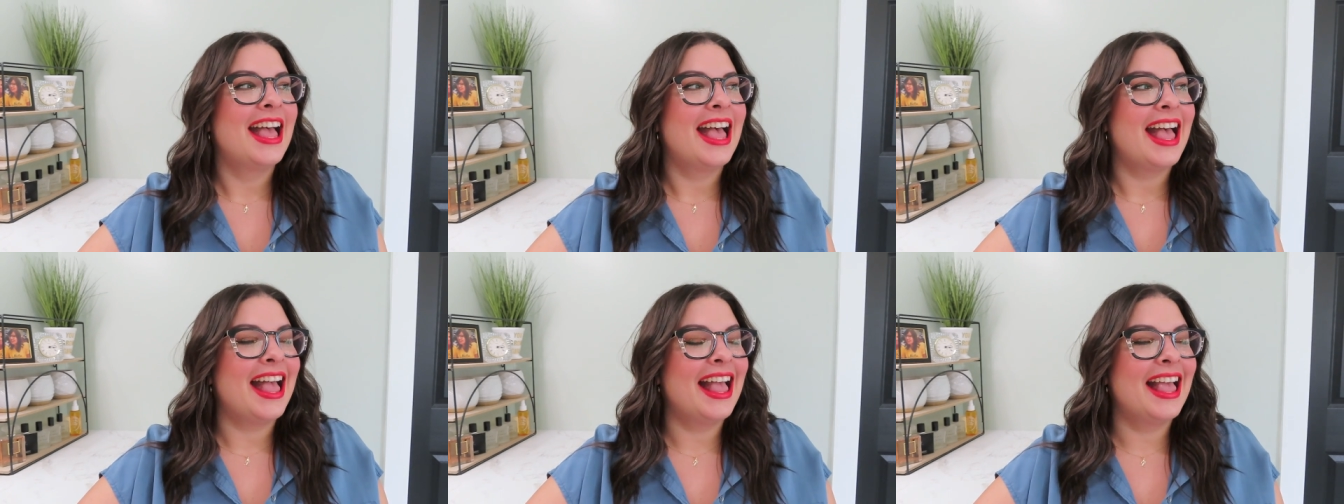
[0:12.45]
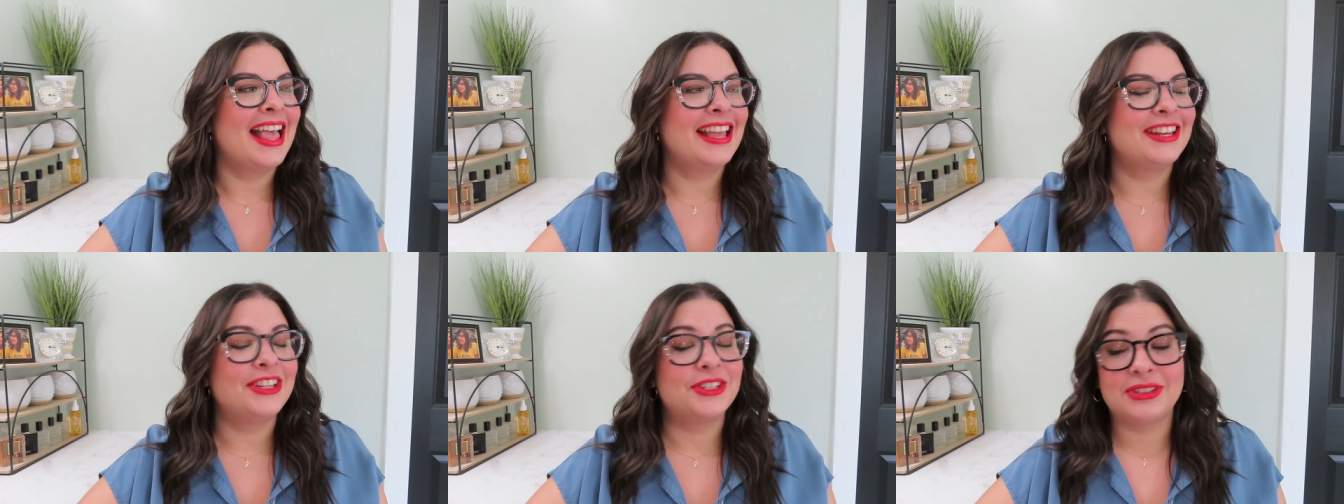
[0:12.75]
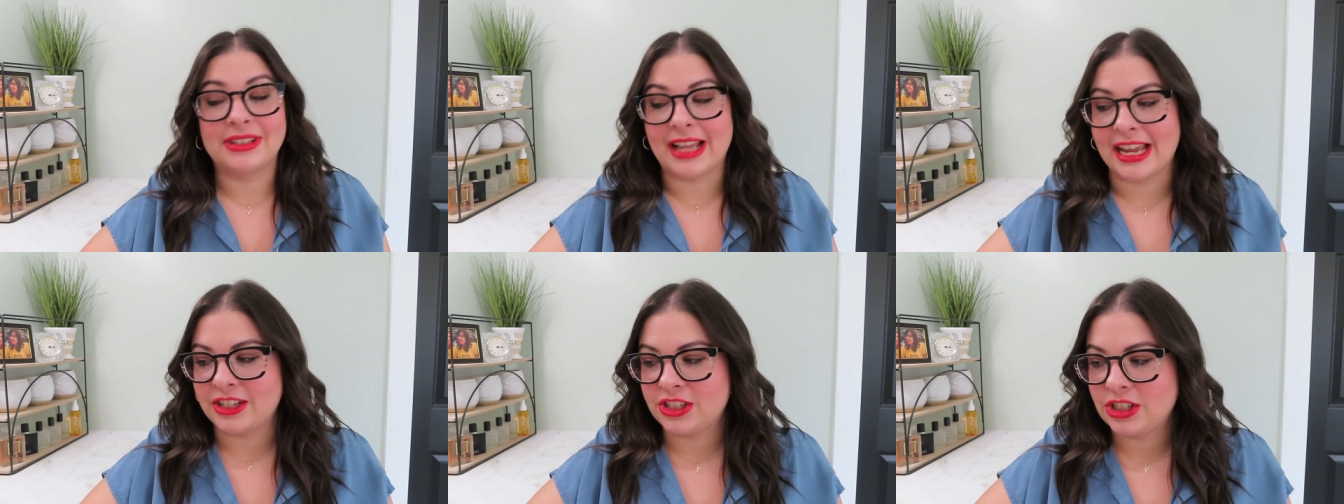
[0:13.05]
and you
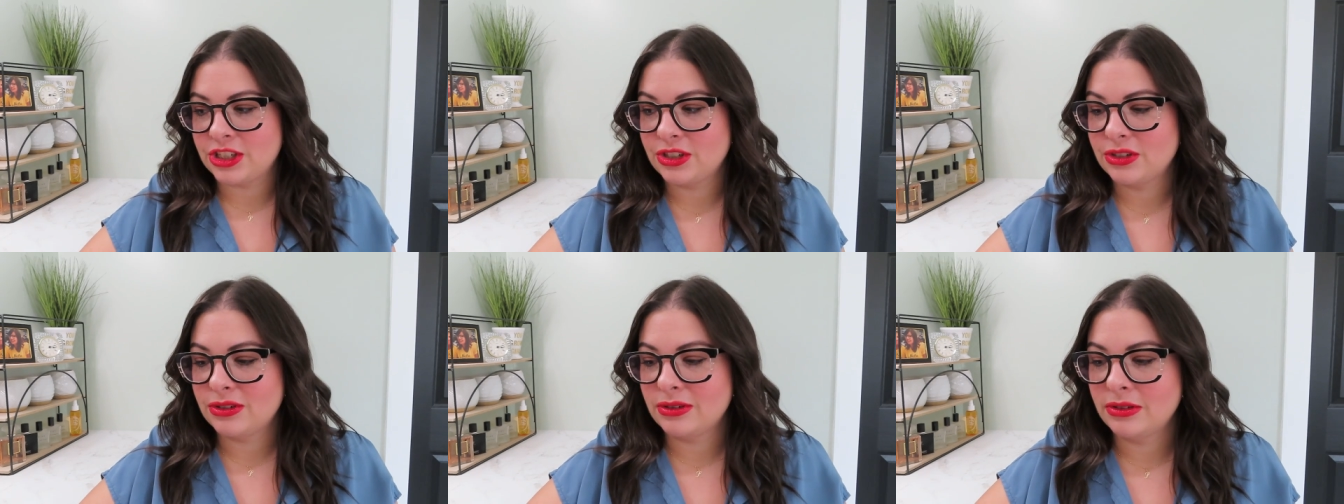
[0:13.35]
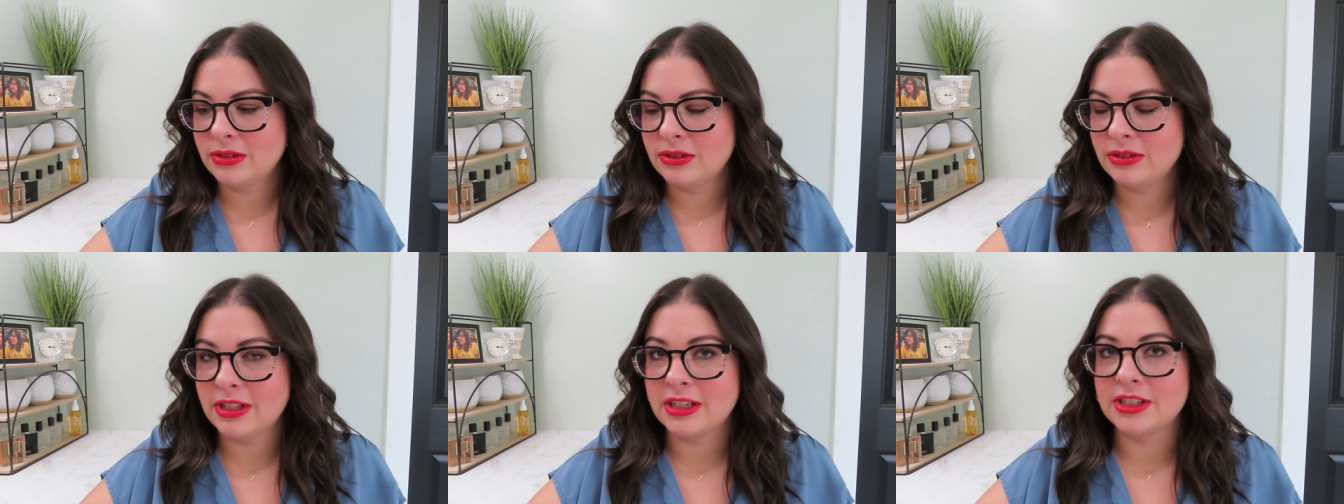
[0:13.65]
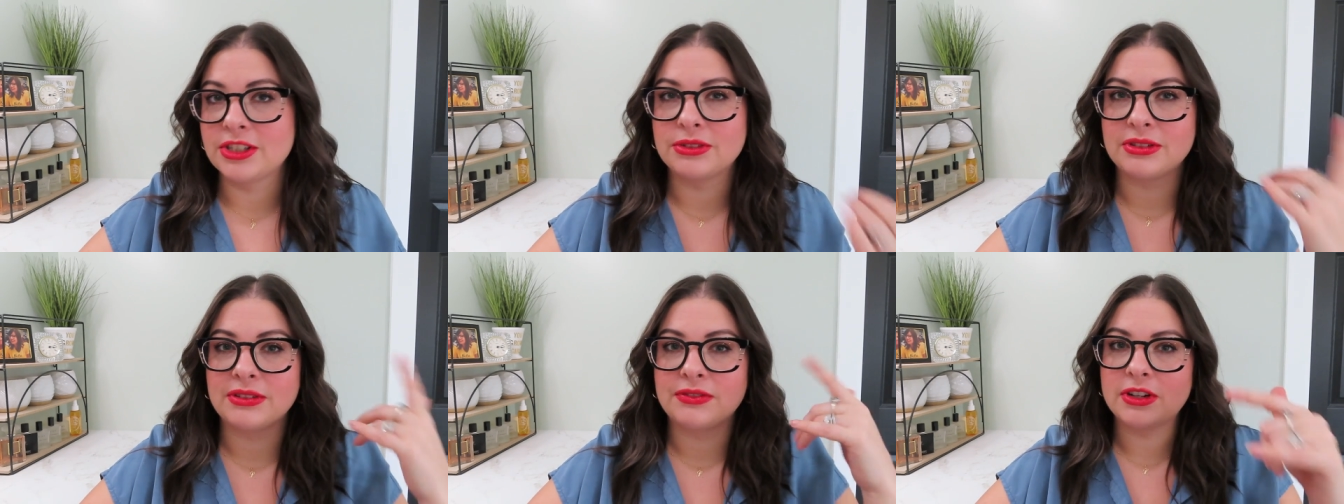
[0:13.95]
would like to,
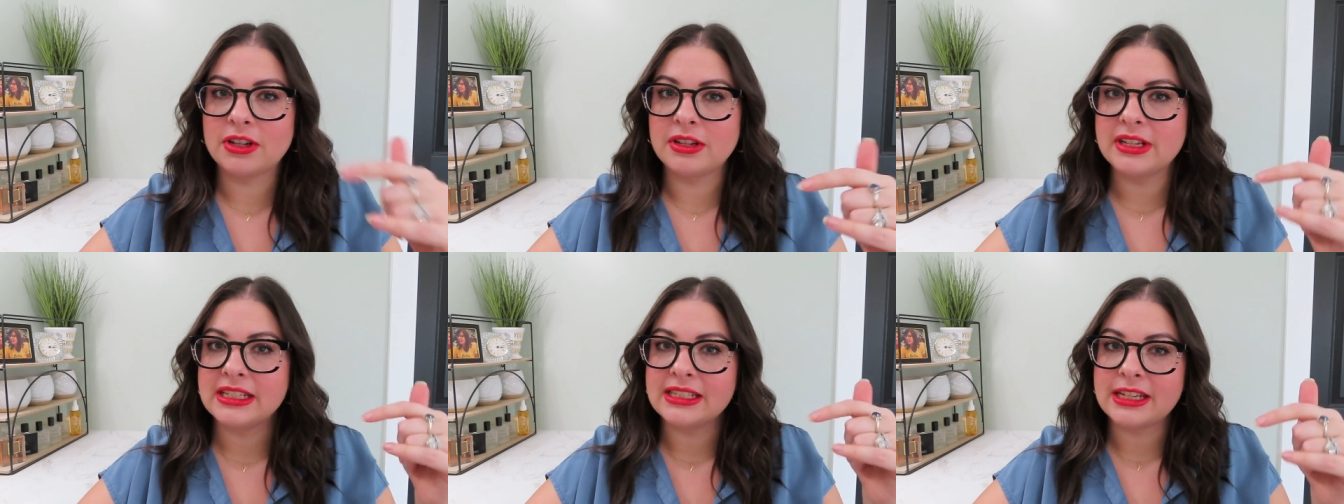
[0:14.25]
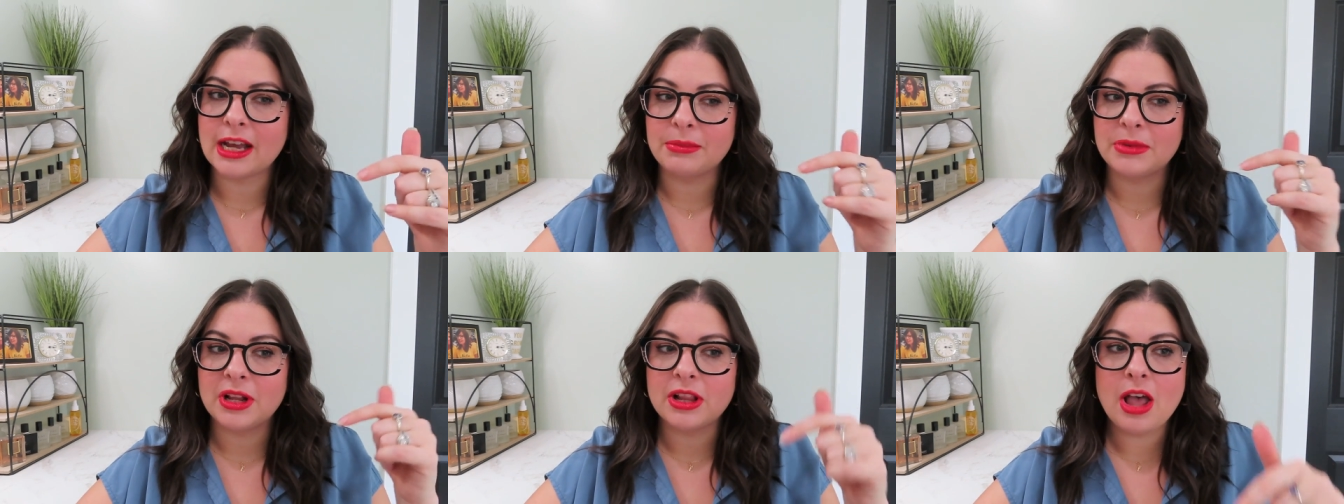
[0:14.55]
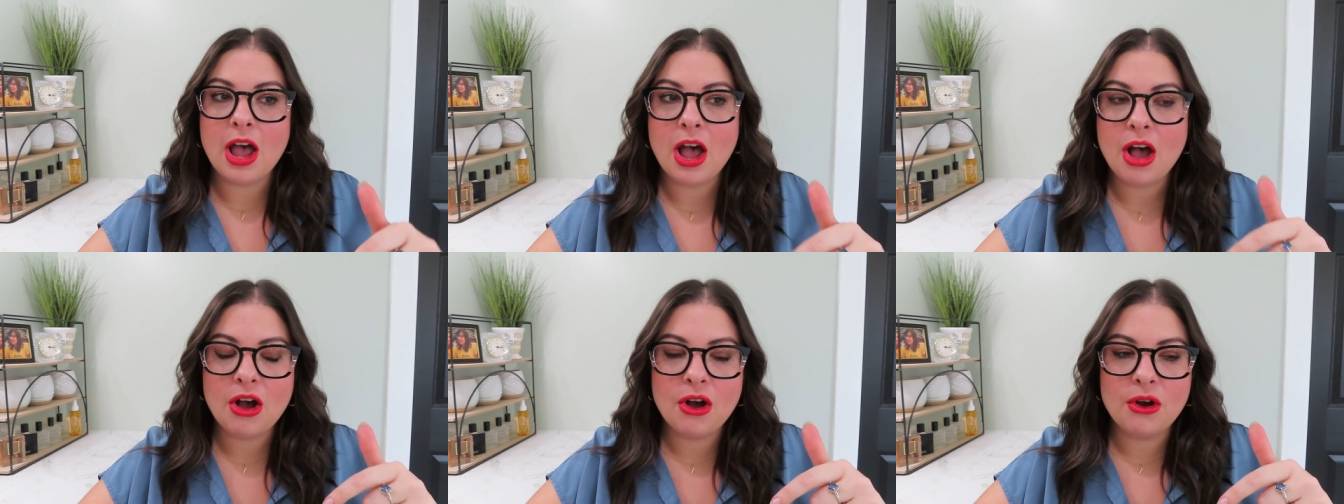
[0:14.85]
there's a referral link down
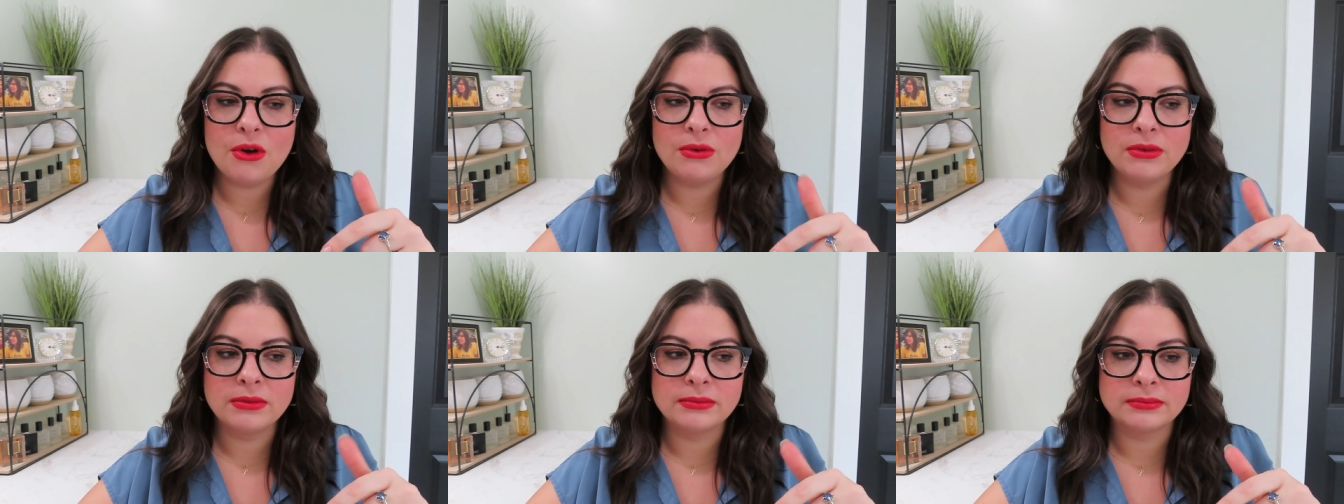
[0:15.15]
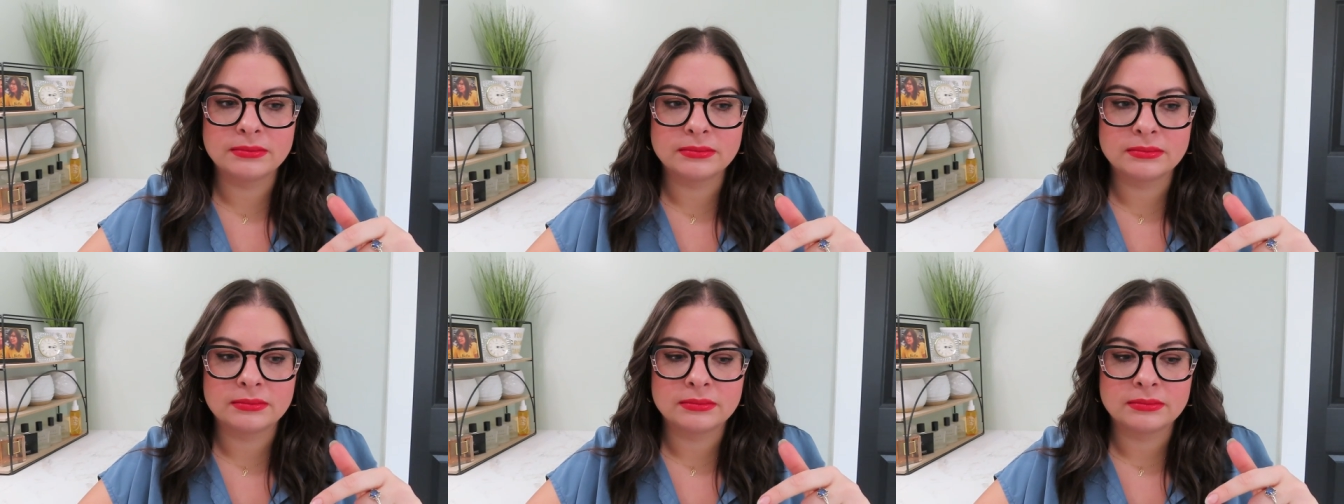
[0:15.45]
below.